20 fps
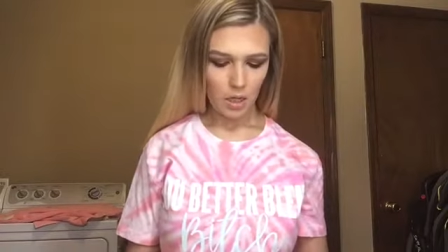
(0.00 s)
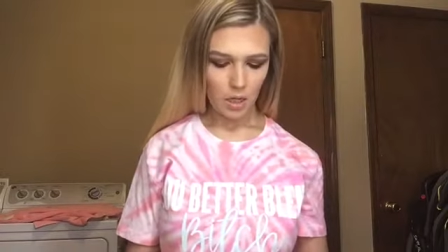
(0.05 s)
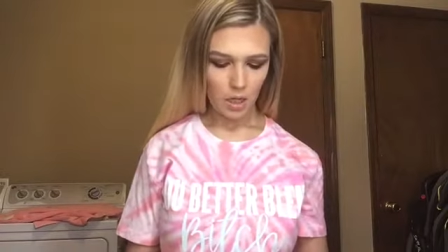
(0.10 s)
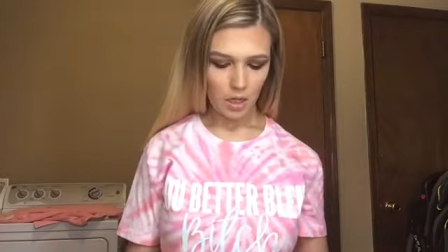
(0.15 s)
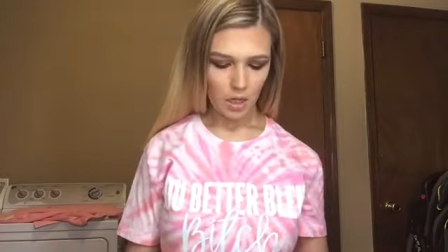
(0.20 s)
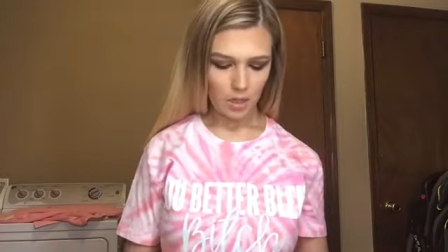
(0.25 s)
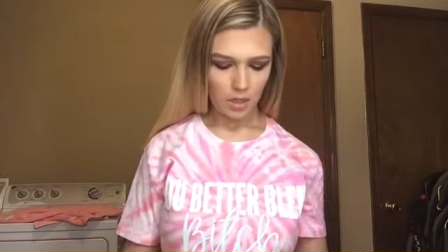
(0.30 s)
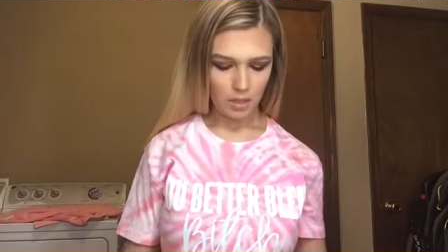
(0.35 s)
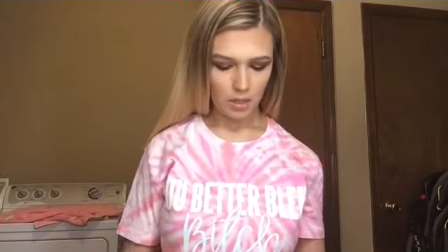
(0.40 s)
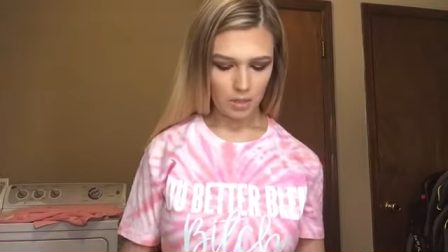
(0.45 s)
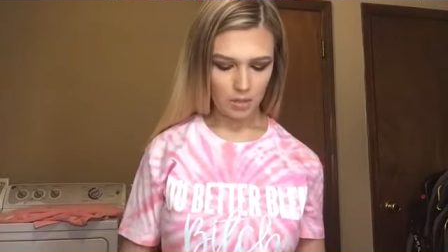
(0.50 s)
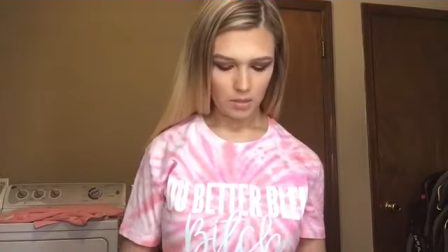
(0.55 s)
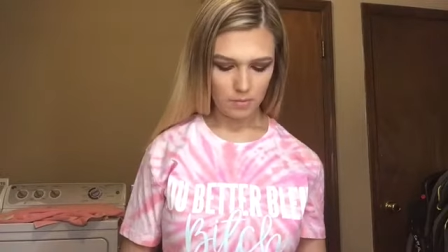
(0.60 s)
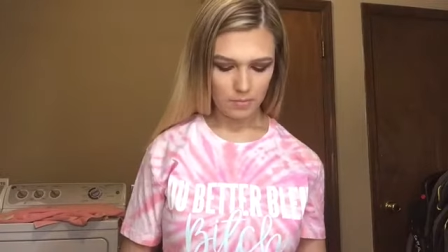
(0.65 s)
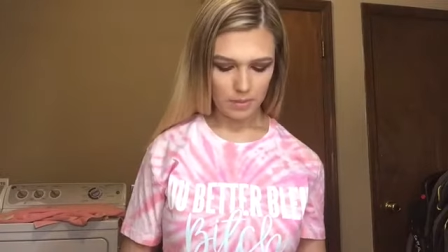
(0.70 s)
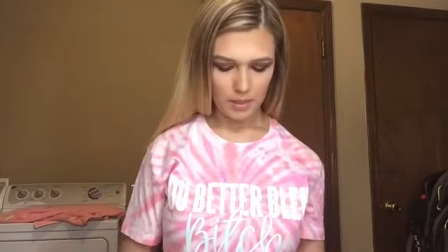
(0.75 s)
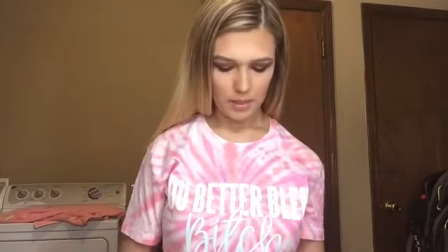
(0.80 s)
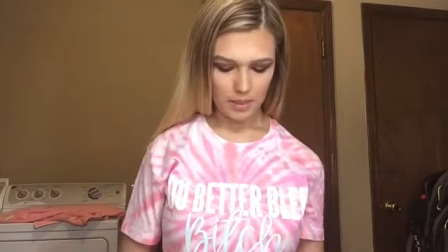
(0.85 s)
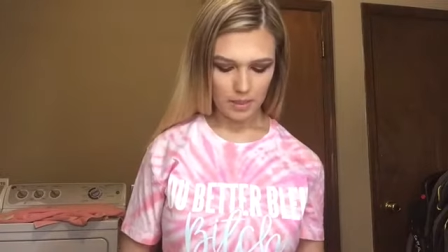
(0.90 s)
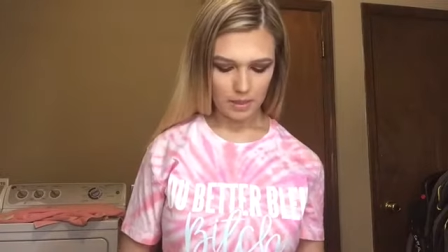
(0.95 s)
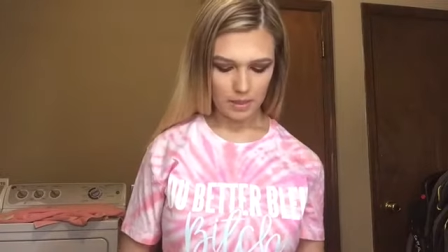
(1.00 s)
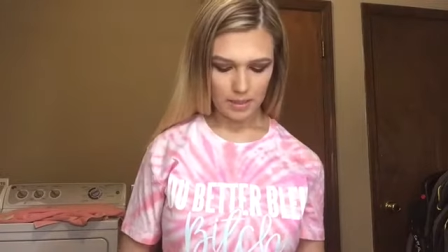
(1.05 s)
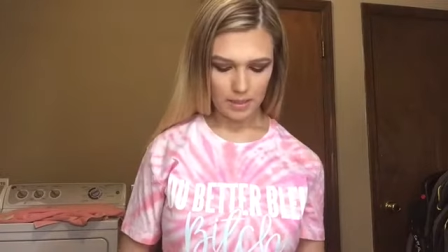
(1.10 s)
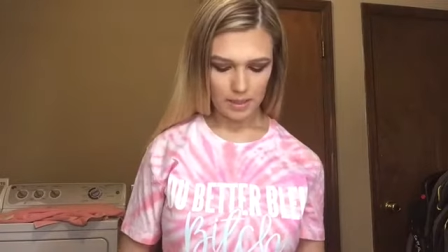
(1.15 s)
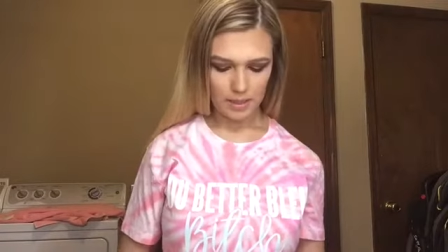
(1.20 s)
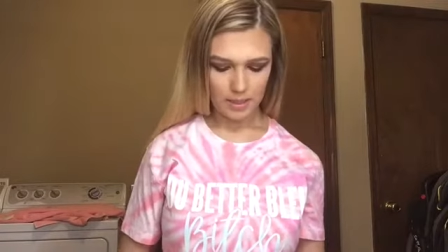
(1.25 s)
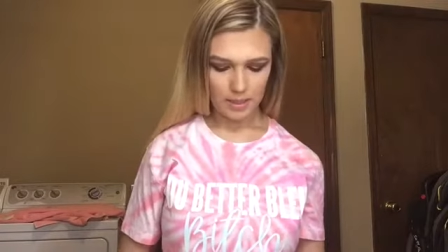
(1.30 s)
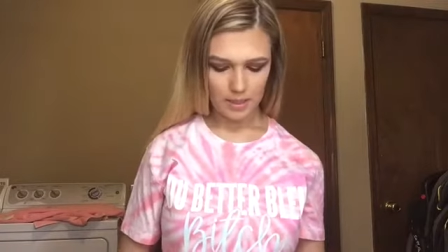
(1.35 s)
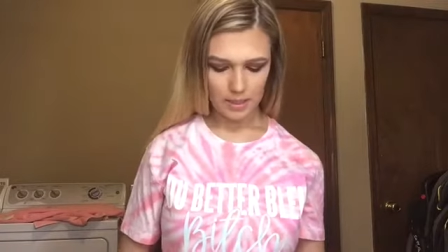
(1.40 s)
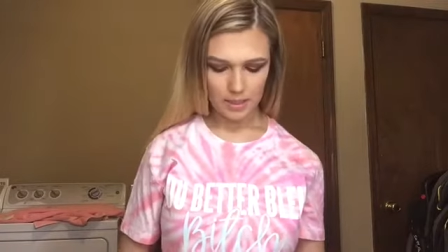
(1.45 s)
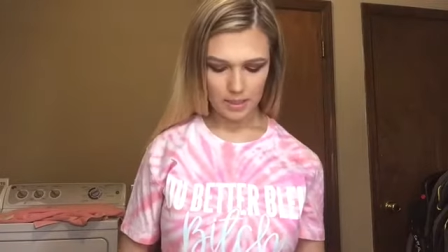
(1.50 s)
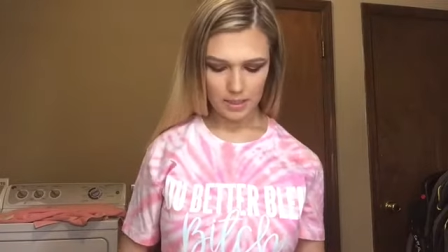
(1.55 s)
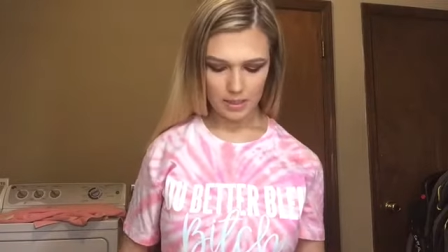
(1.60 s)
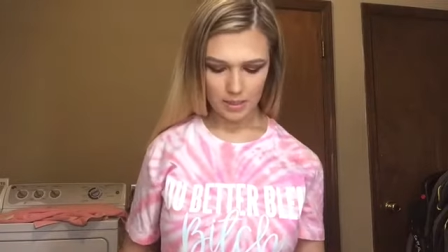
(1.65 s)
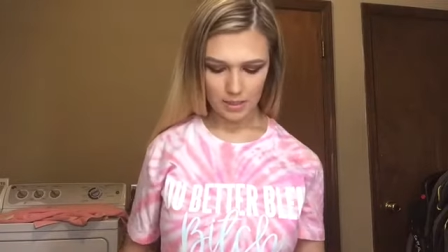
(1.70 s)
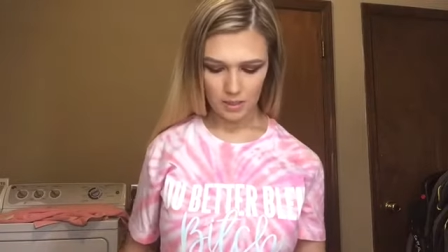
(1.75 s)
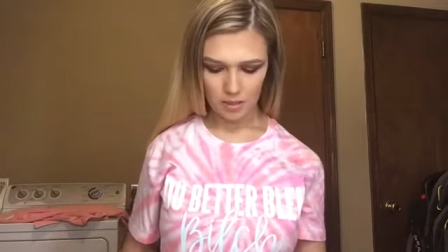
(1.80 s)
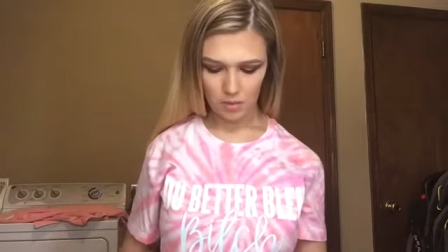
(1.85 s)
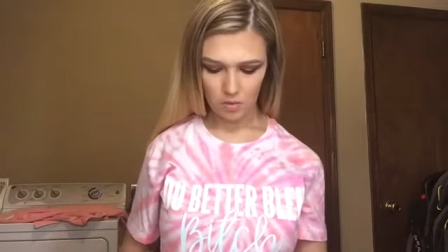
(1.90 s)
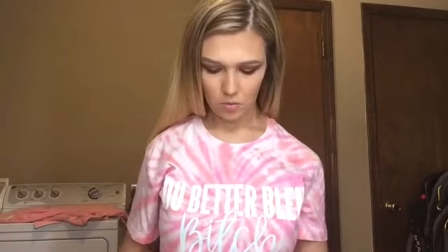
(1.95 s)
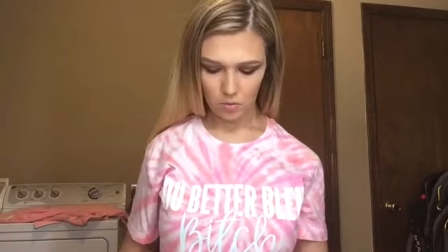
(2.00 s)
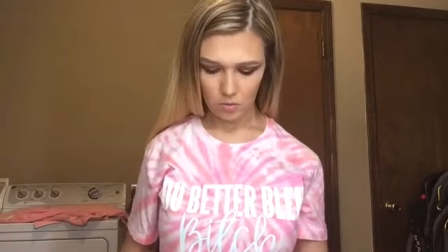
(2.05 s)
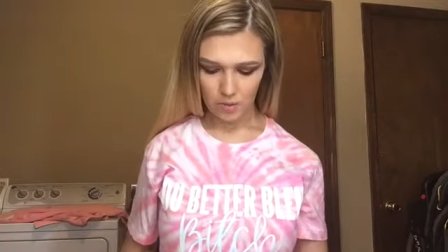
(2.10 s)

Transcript: Uh, um, and then